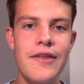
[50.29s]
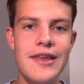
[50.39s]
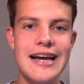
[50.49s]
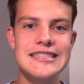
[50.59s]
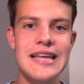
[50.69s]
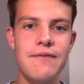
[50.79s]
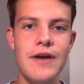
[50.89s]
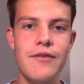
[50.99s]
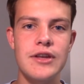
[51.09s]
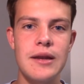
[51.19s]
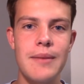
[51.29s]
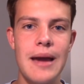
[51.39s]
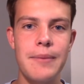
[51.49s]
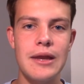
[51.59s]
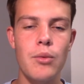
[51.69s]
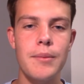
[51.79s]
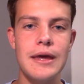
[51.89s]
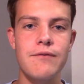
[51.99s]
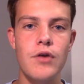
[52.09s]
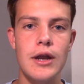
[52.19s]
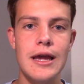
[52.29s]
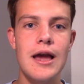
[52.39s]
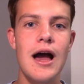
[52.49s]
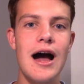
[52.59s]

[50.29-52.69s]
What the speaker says: The next step for Everton, in my opinion, will be converting